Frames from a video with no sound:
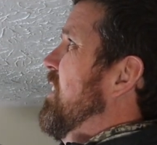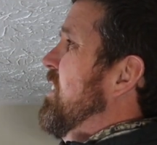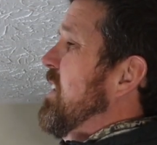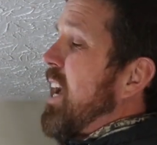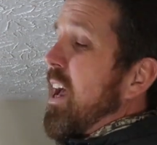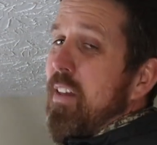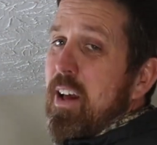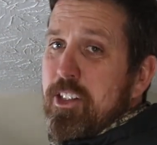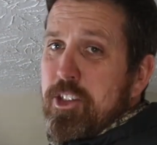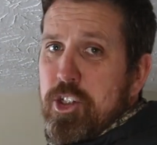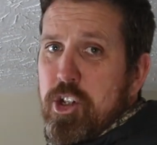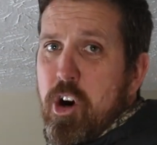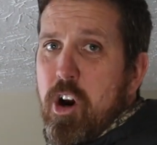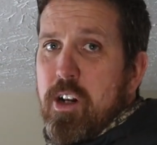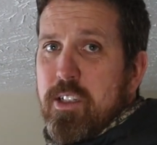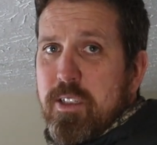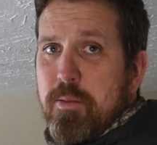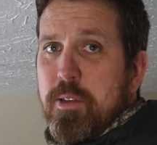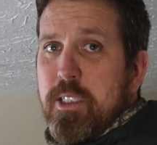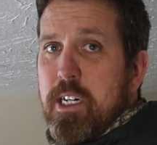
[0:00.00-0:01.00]
Yeah, that's
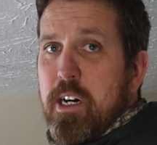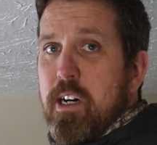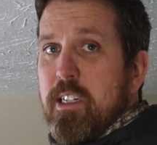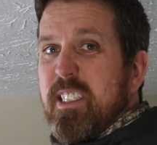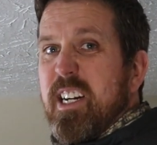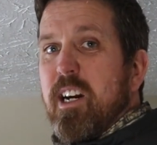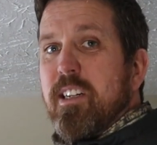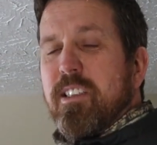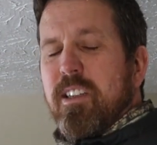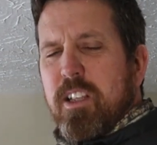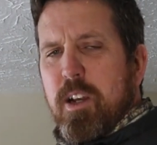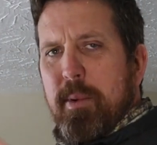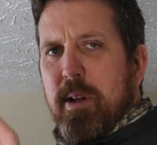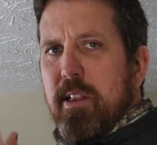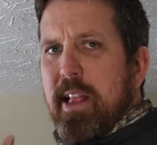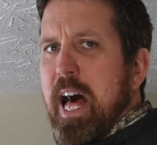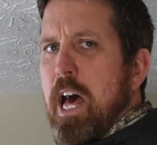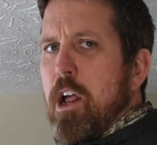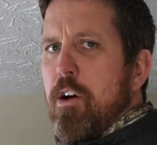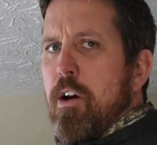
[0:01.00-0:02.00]
drawing some serious air. It's a little
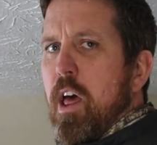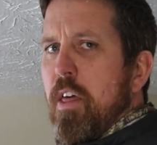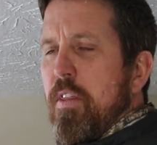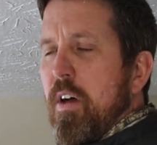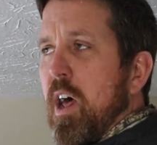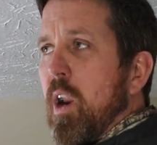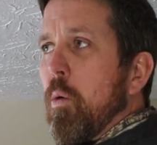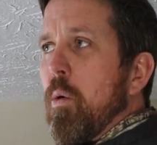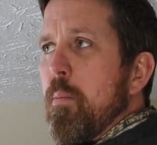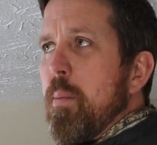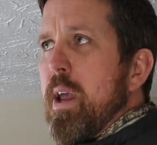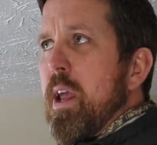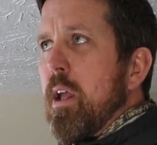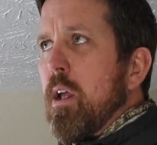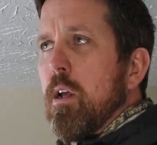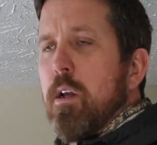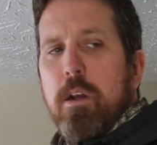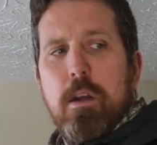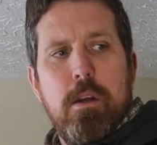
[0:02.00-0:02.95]
bit louder than I thought it would be.